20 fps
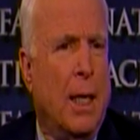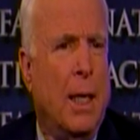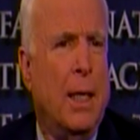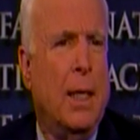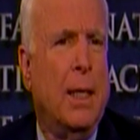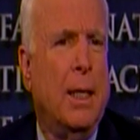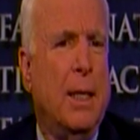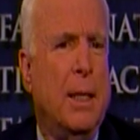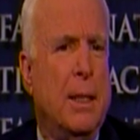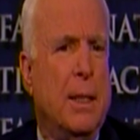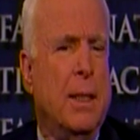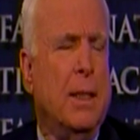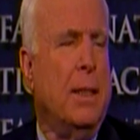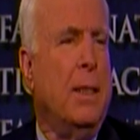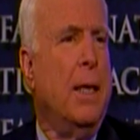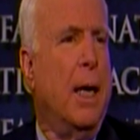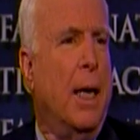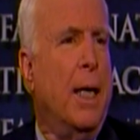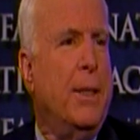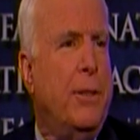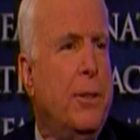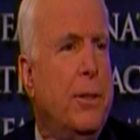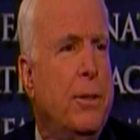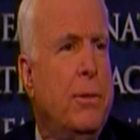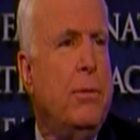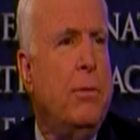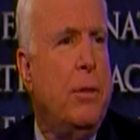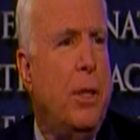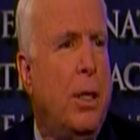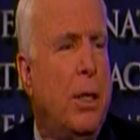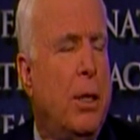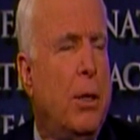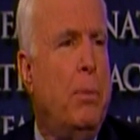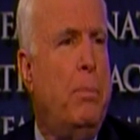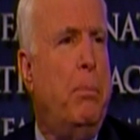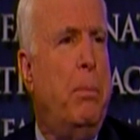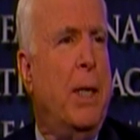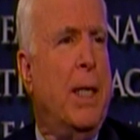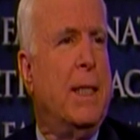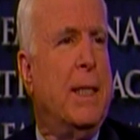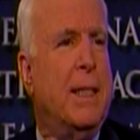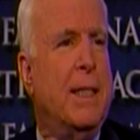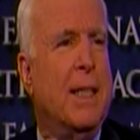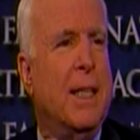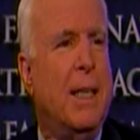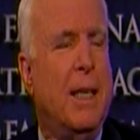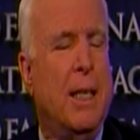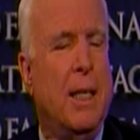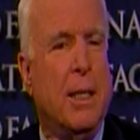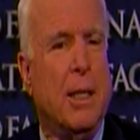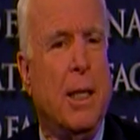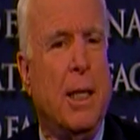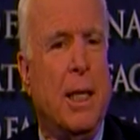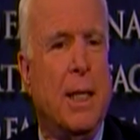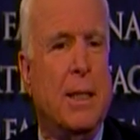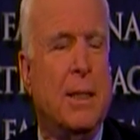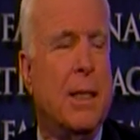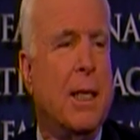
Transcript: Yeah, I do, but a lot of